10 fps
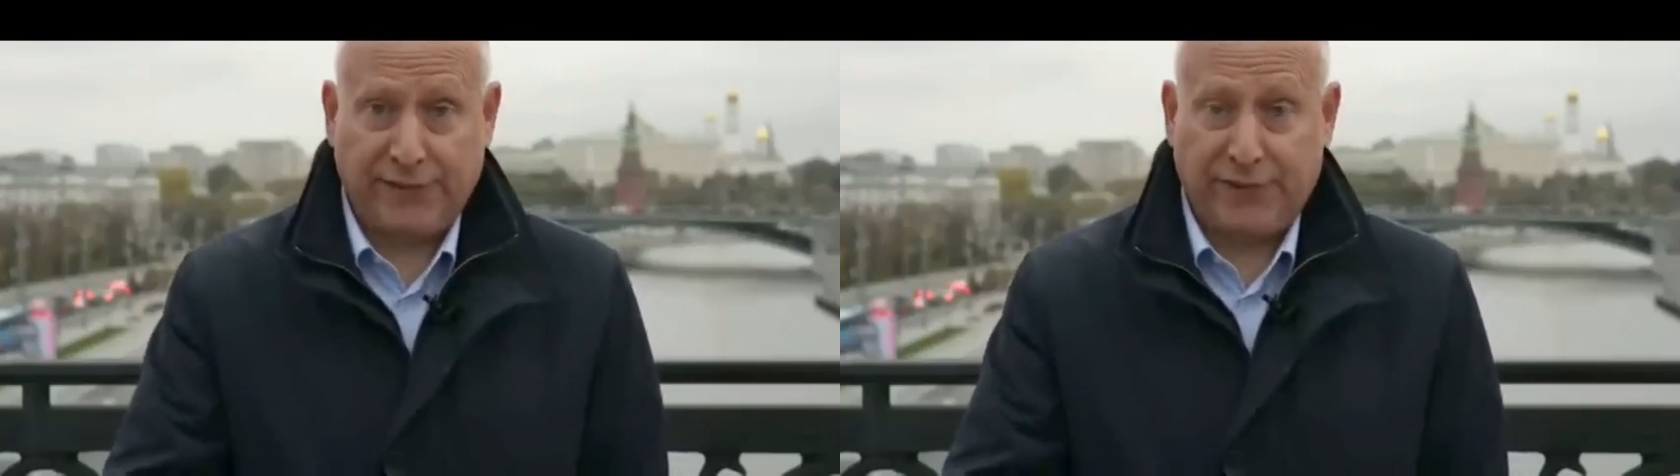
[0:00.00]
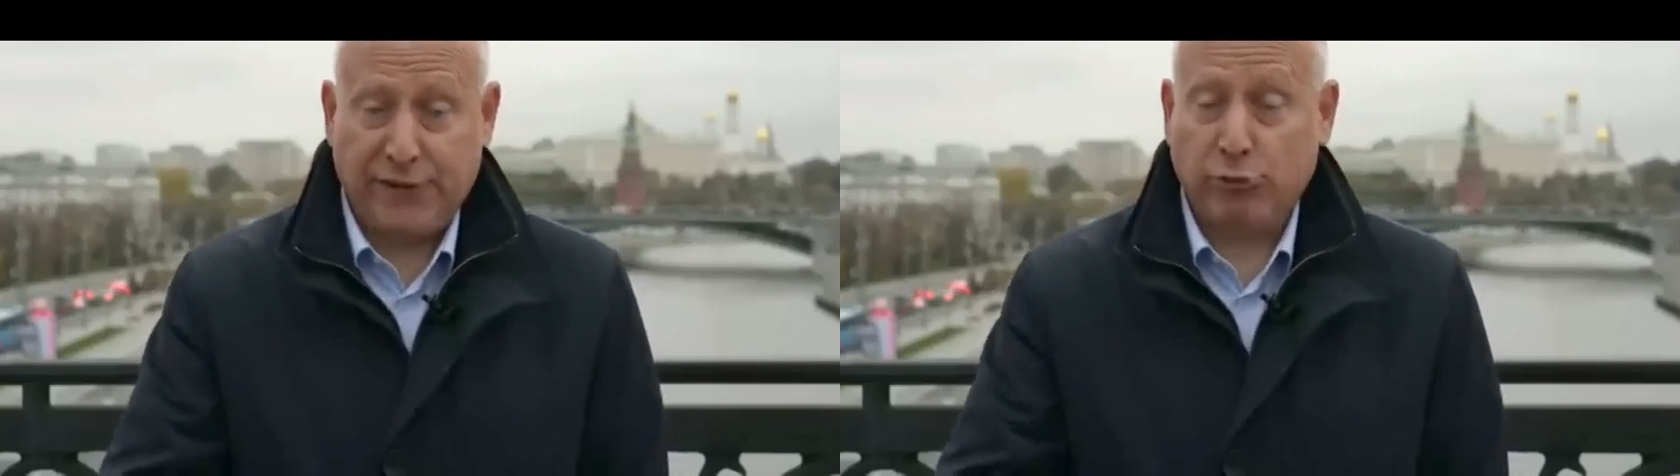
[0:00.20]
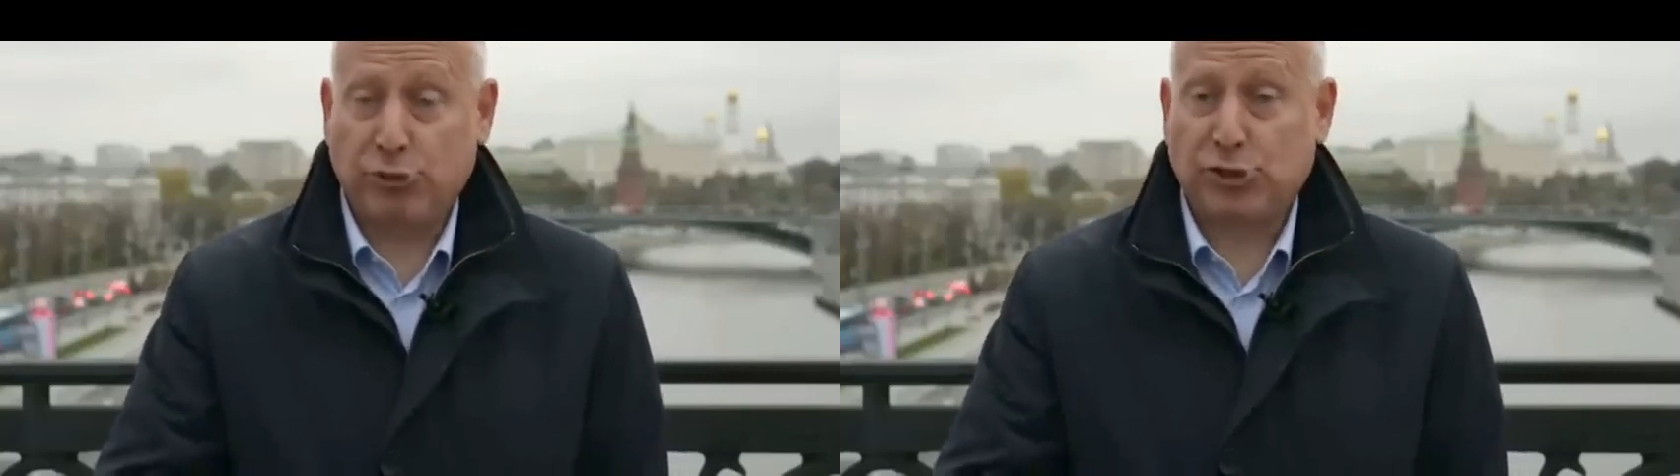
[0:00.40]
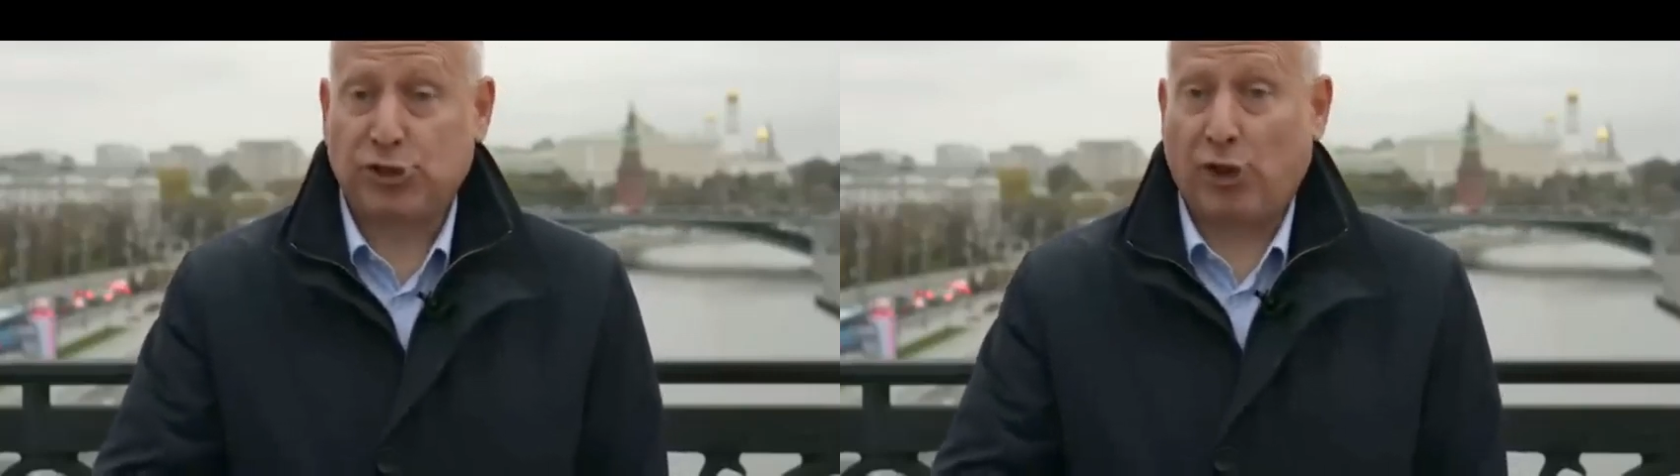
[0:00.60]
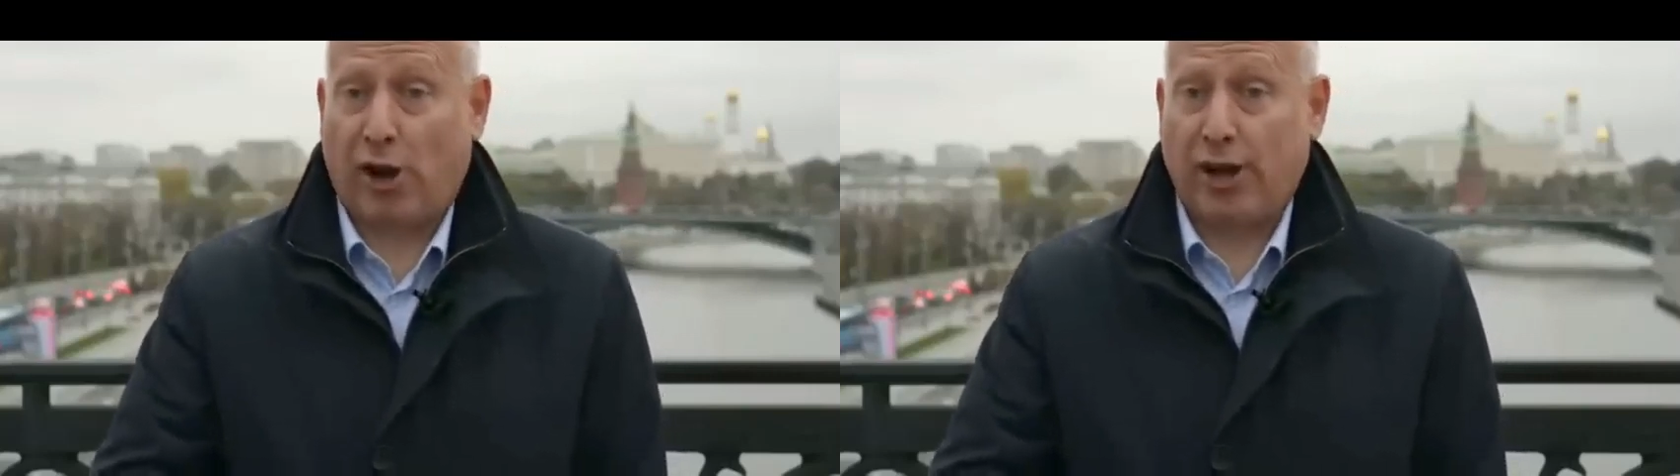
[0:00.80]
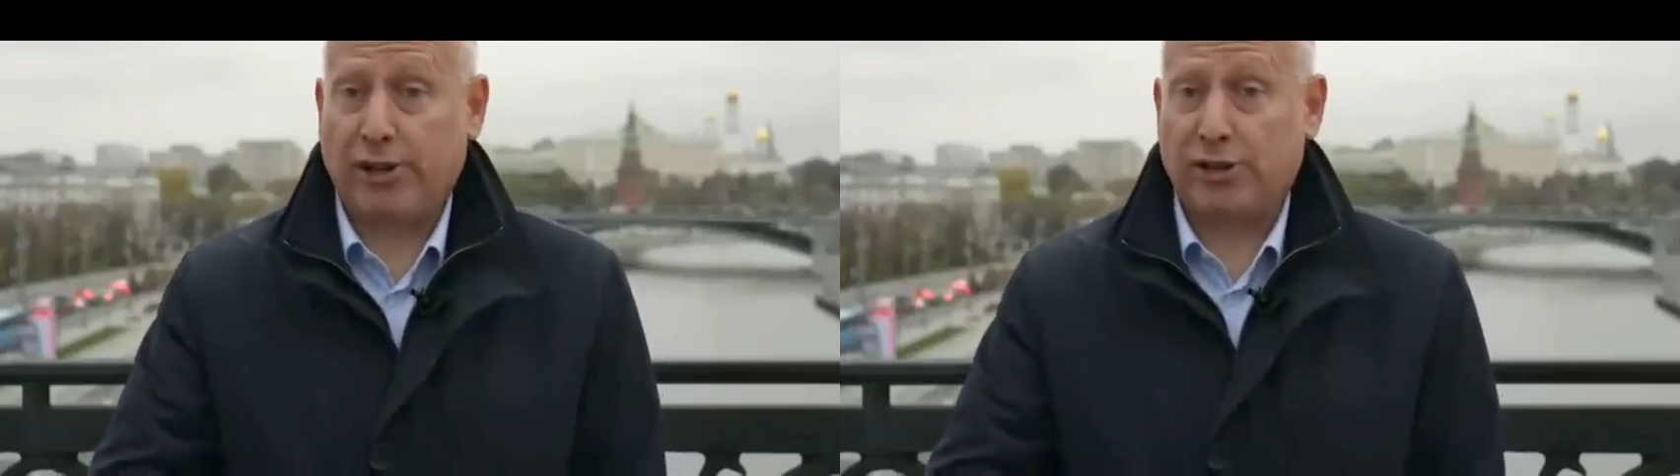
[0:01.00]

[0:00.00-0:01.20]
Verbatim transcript: was planning something